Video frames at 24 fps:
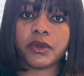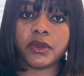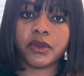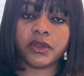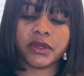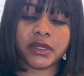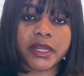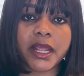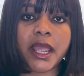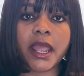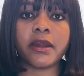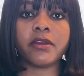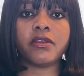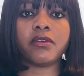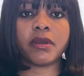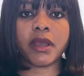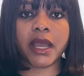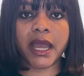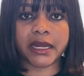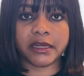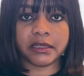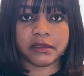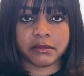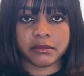then you
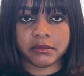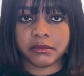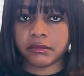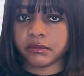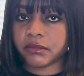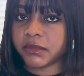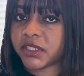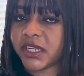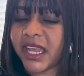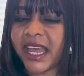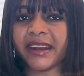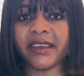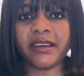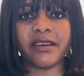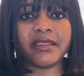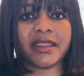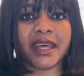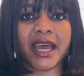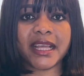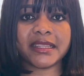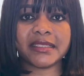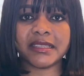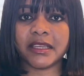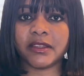can channel
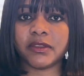that